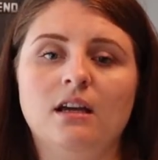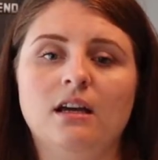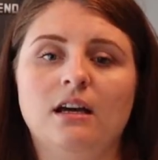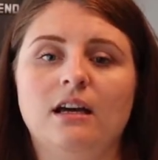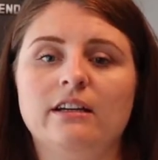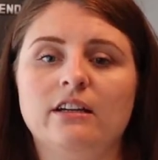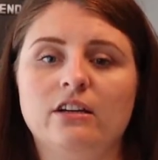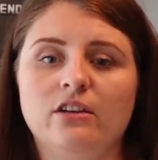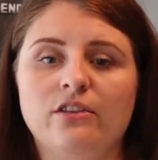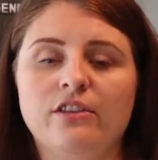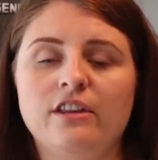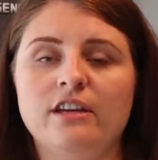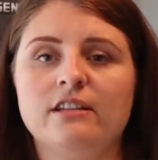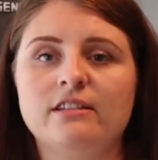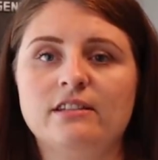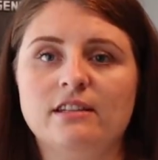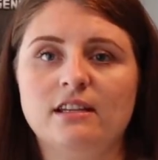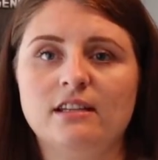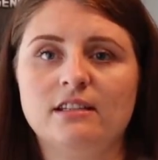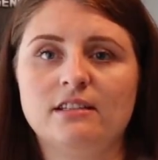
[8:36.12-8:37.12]
I earn
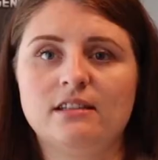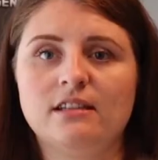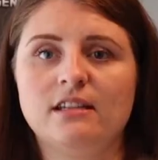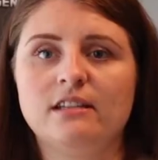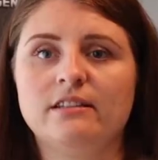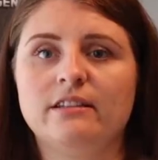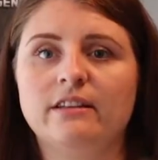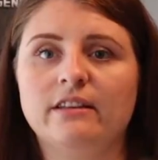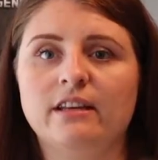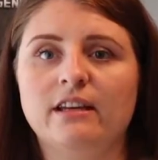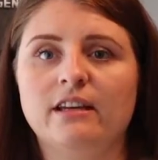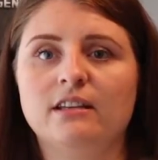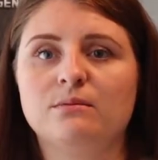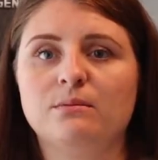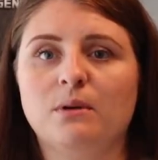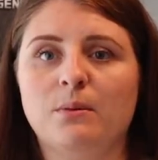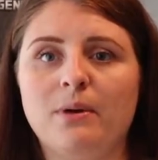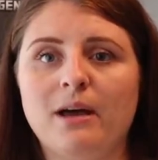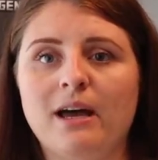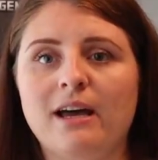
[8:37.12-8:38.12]
this and this,
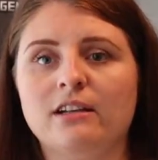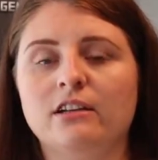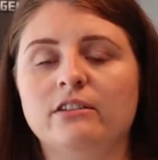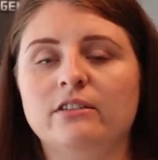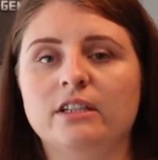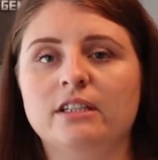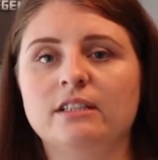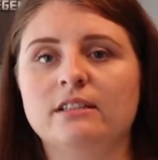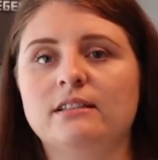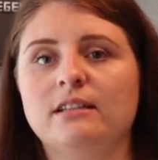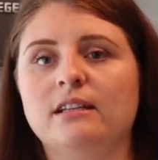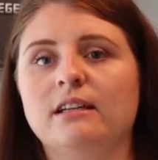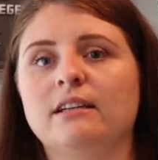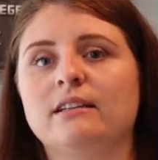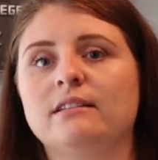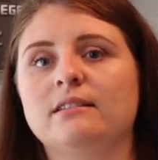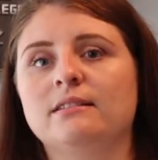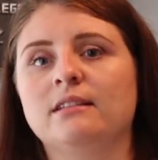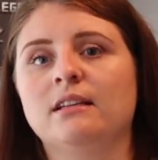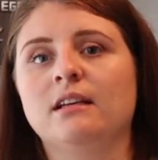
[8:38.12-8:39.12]
my partner earns
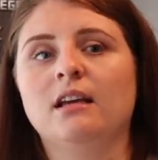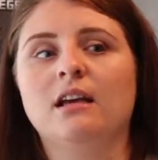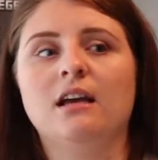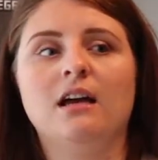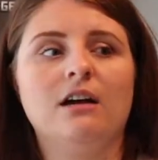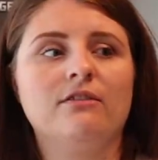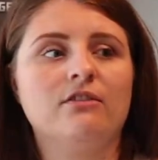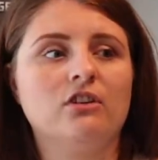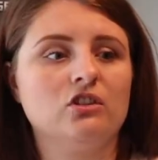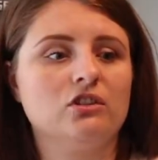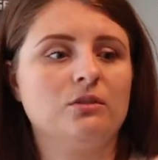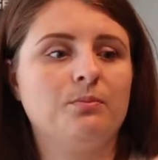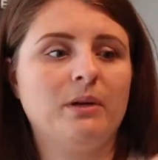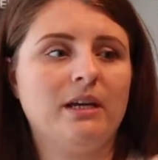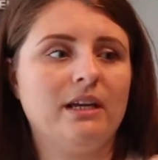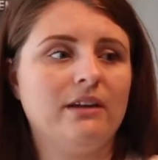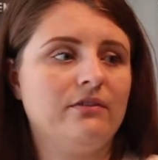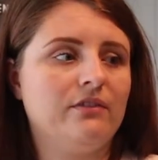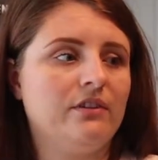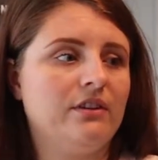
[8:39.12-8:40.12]
this, I've got to
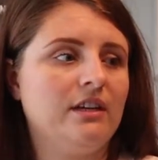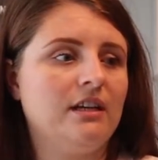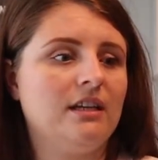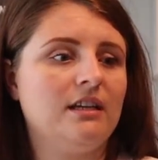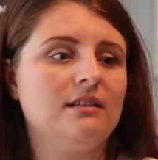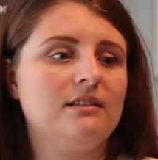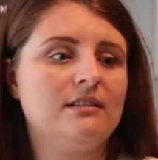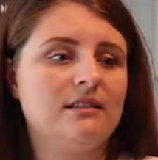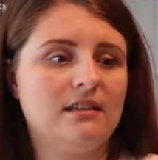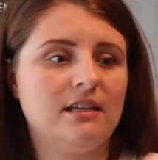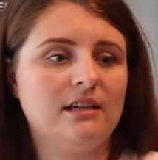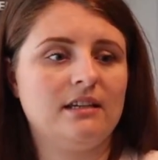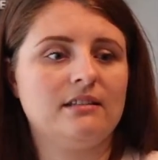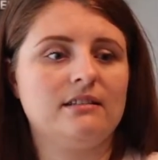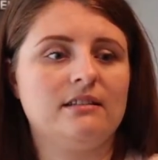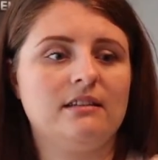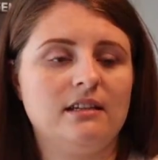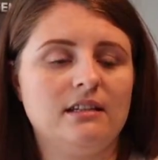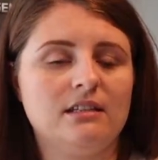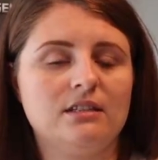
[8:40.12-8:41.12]
pay for this
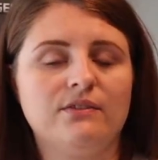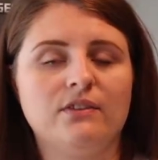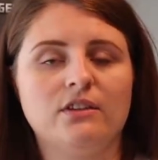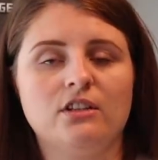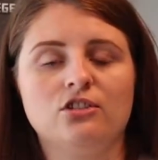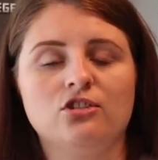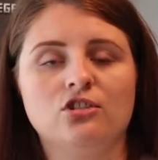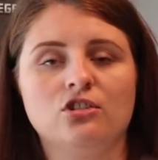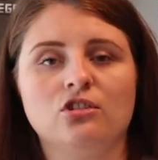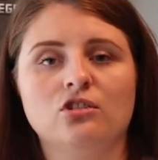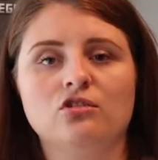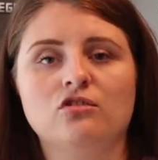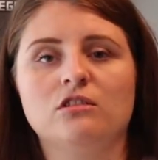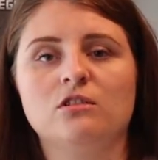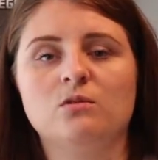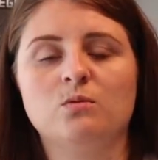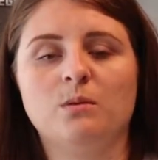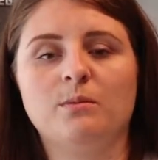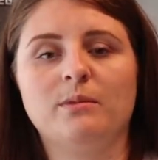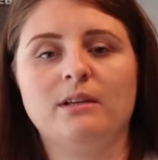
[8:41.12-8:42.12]
for the children,
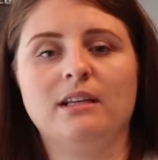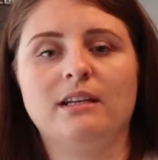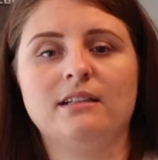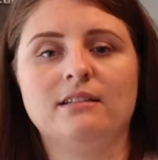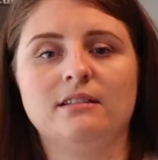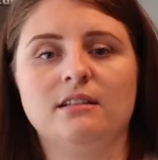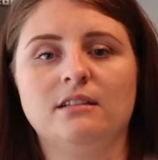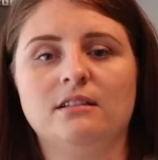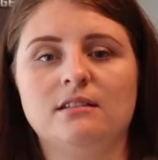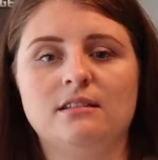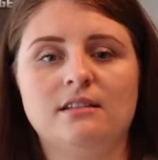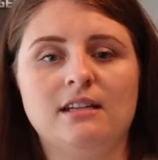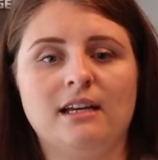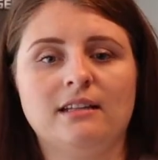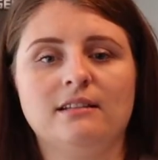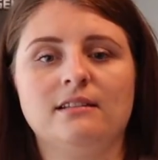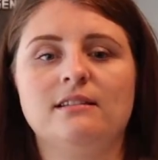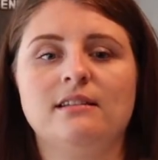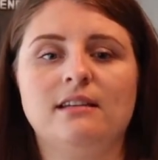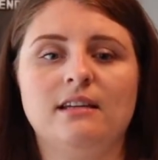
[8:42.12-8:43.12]
swimming lessons,
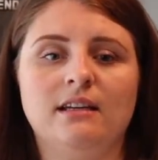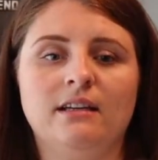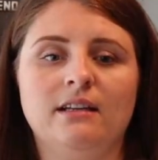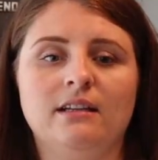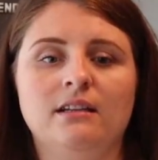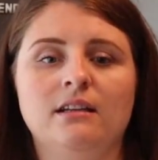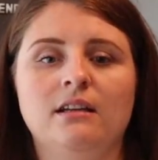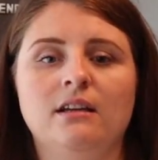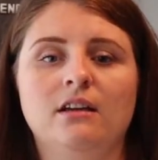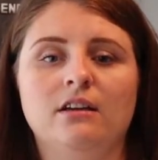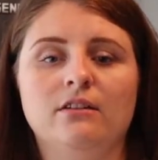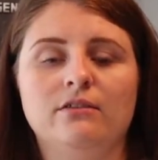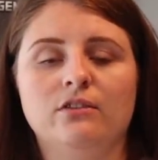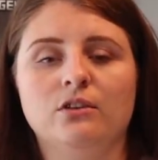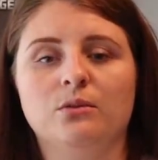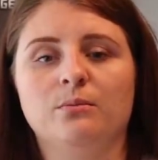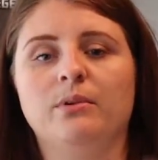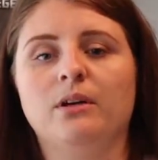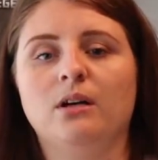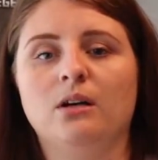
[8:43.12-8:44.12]
dancing,
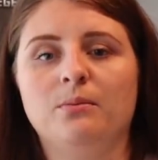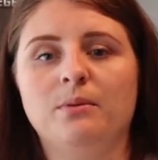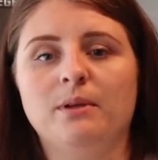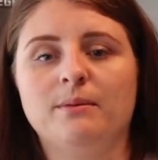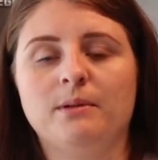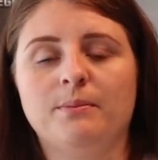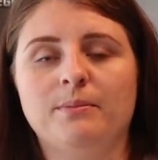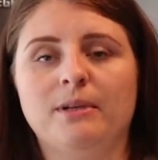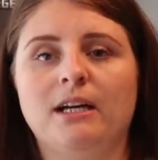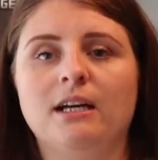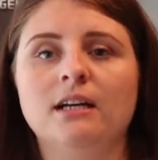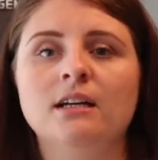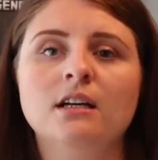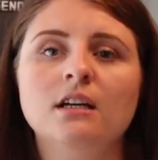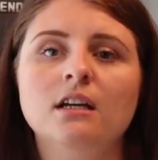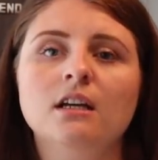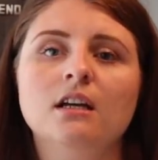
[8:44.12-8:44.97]
football, blah, blah, blah.